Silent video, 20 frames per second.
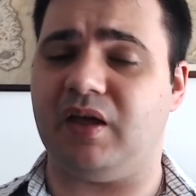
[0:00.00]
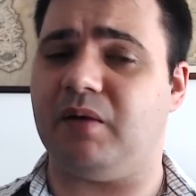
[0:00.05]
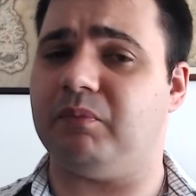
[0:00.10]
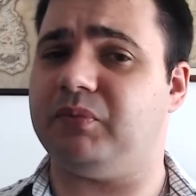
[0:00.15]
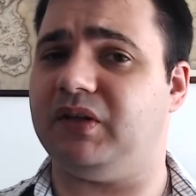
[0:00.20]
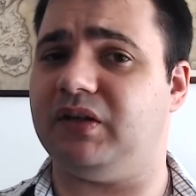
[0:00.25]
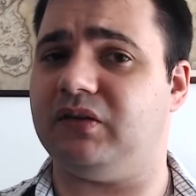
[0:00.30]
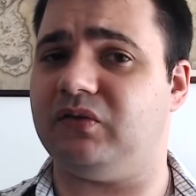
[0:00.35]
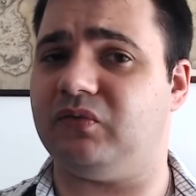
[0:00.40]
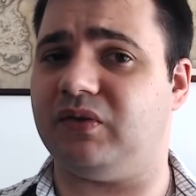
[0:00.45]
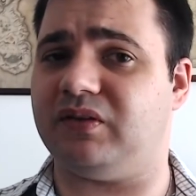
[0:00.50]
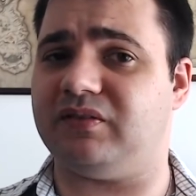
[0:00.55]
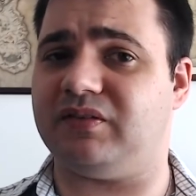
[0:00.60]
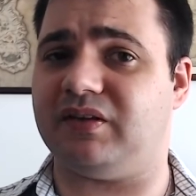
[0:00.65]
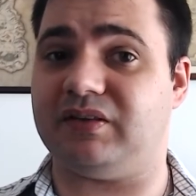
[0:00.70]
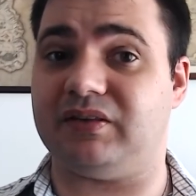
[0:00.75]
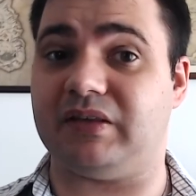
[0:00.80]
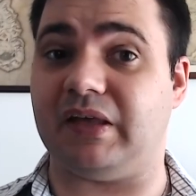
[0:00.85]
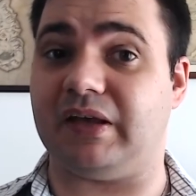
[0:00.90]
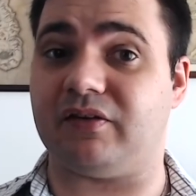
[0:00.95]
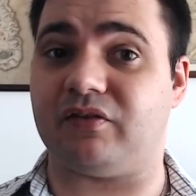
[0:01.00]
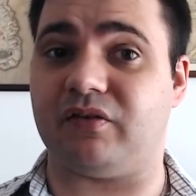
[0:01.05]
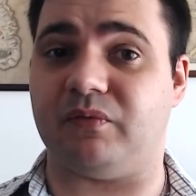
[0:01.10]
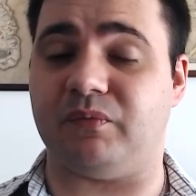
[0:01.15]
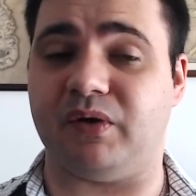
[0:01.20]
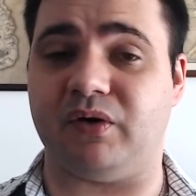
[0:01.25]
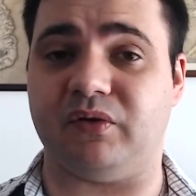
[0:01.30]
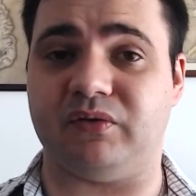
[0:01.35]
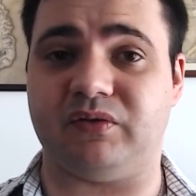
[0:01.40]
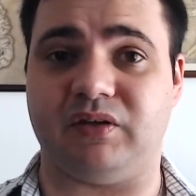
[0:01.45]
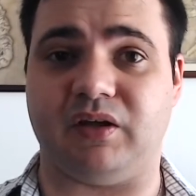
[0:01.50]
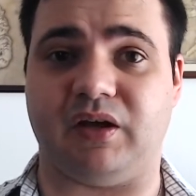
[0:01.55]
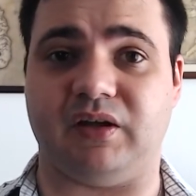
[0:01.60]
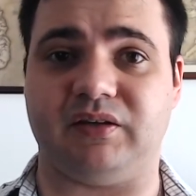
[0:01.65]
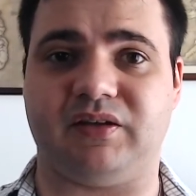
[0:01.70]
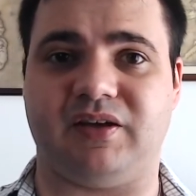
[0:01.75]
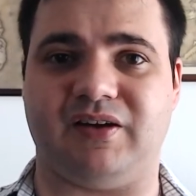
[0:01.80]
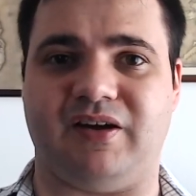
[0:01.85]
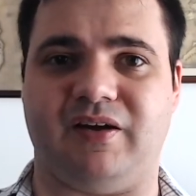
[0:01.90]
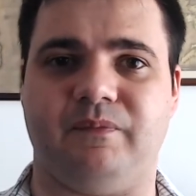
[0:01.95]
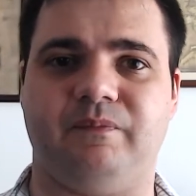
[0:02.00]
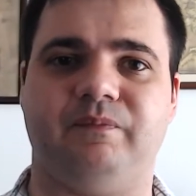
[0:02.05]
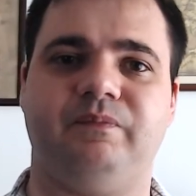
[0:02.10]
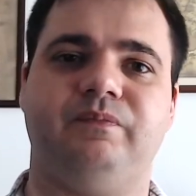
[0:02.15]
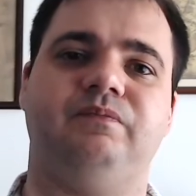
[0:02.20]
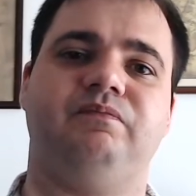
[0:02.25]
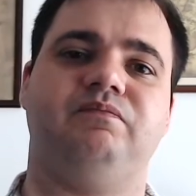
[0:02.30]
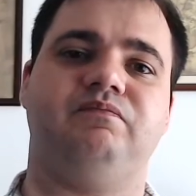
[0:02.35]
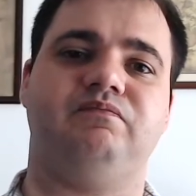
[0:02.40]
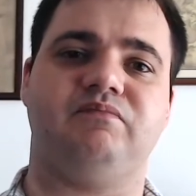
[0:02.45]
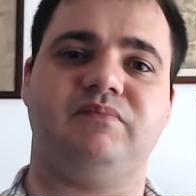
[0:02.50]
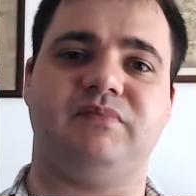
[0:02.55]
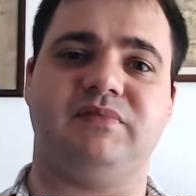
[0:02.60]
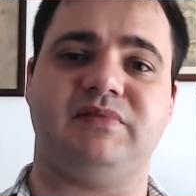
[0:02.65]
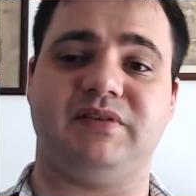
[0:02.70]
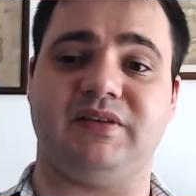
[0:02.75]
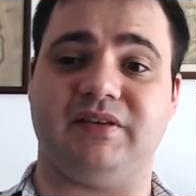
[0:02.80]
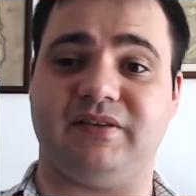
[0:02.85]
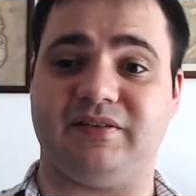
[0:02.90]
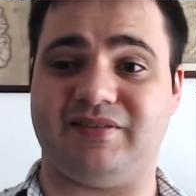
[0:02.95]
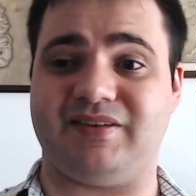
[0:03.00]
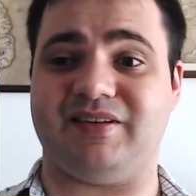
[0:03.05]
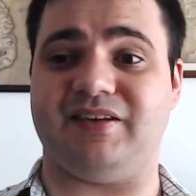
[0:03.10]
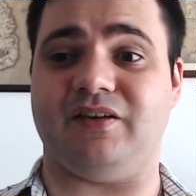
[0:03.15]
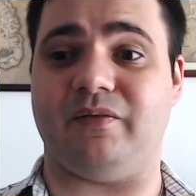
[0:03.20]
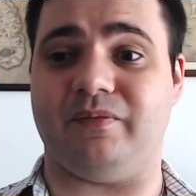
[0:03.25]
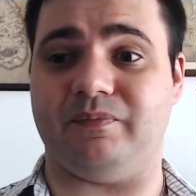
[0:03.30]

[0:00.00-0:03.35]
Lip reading: please visit thinkremote.com. See you.